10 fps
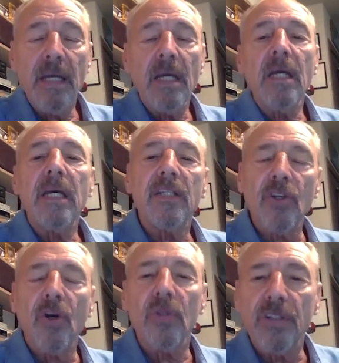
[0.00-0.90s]
it
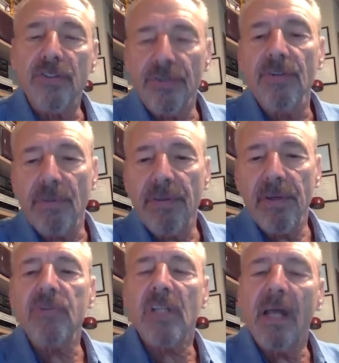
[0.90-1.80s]
told a truth. It
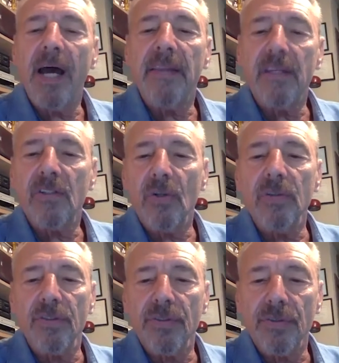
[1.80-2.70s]
was a lie that told a
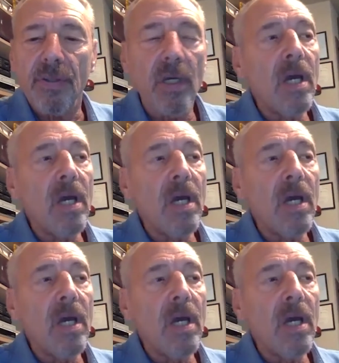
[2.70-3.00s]
truth.